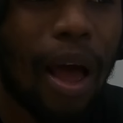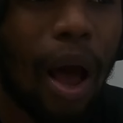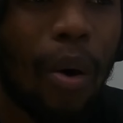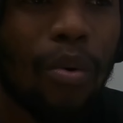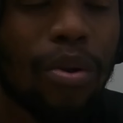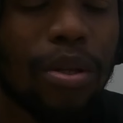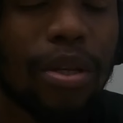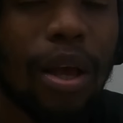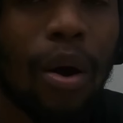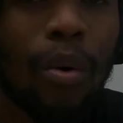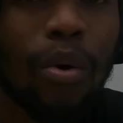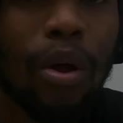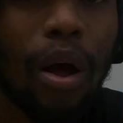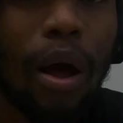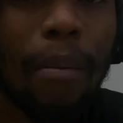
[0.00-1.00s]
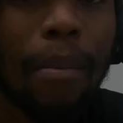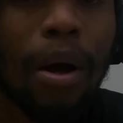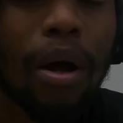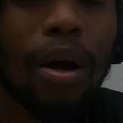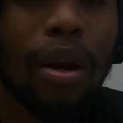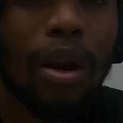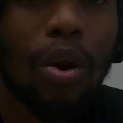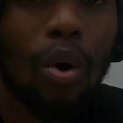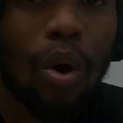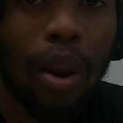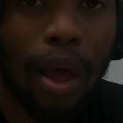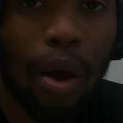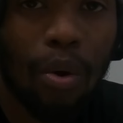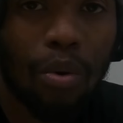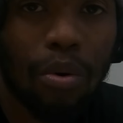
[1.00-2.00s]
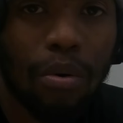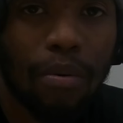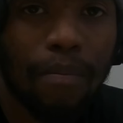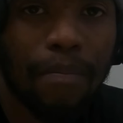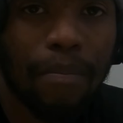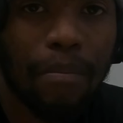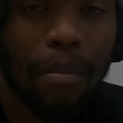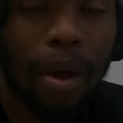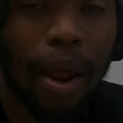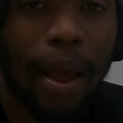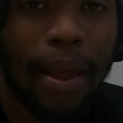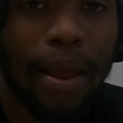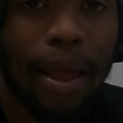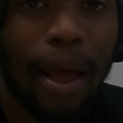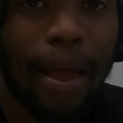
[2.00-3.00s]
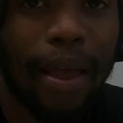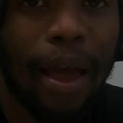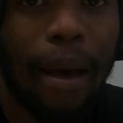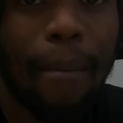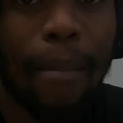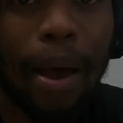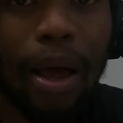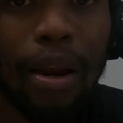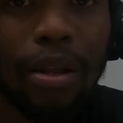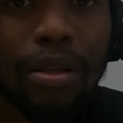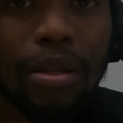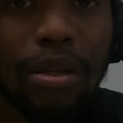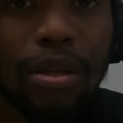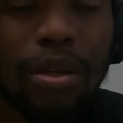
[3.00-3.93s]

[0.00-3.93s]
I won't say I want, I'm going to cut it all out, but I, I got balance.